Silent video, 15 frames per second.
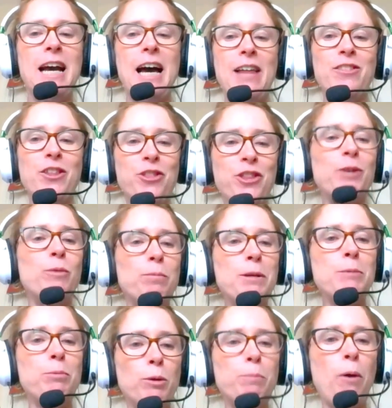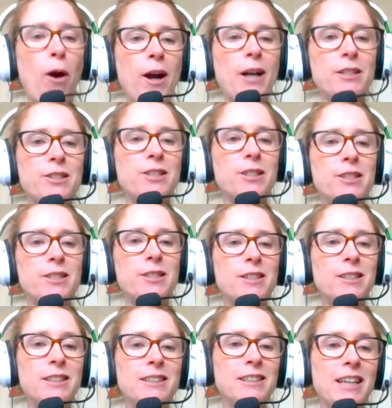And the thing with people with Parkinson's,
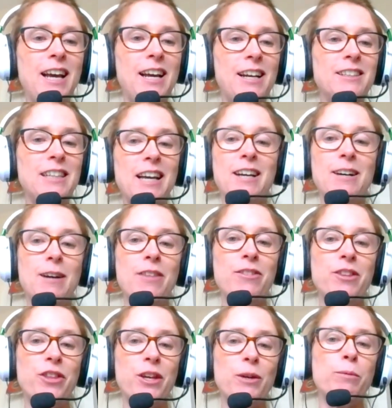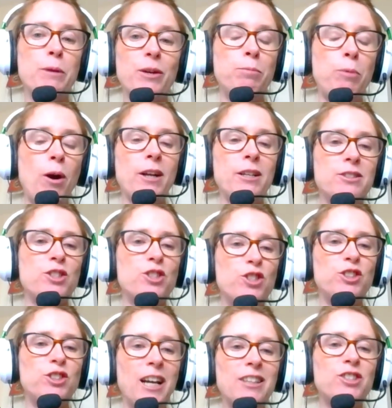and the thing with people with Parkinson's is
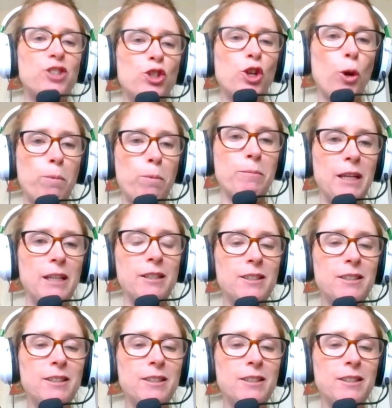that's the dopamine.